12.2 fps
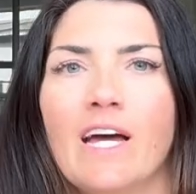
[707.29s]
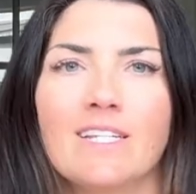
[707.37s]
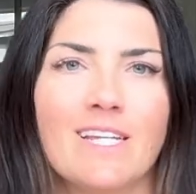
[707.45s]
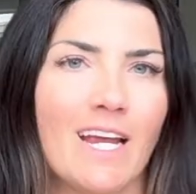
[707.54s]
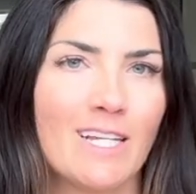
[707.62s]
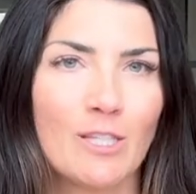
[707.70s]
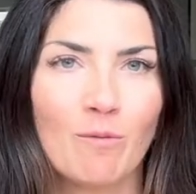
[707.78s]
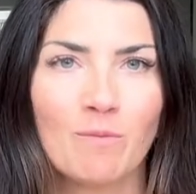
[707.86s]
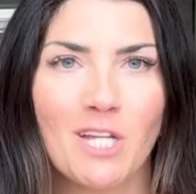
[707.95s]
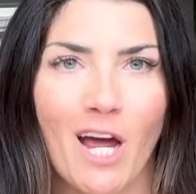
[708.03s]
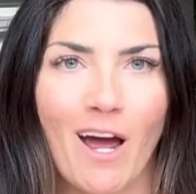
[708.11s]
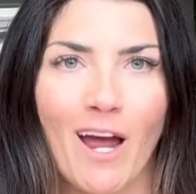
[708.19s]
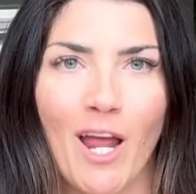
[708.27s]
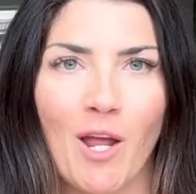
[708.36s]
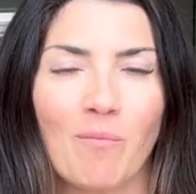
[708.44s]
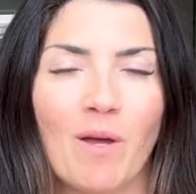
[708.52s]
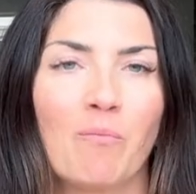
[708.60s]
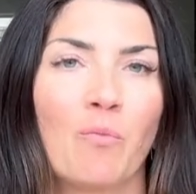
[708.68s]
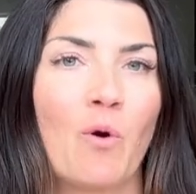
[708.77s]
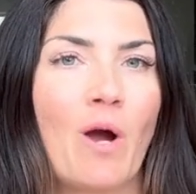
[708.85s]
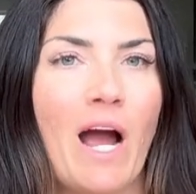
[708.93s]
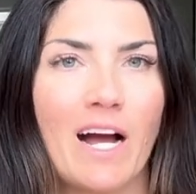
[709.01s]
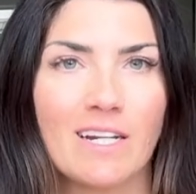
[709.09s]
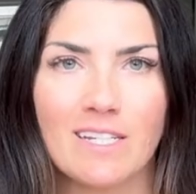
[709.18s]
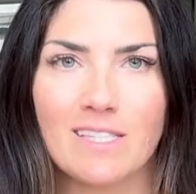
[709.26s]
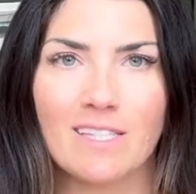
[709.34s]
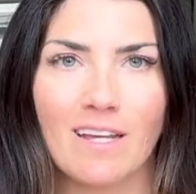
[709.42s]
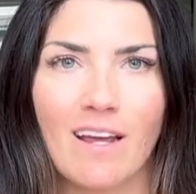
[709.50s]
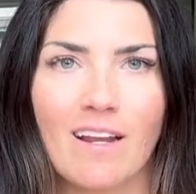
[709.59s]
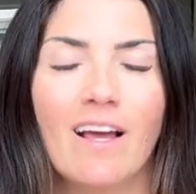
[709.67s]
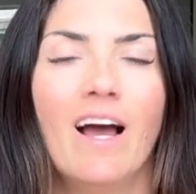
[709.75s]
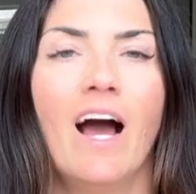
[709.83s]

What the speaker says: Take some time, practice it.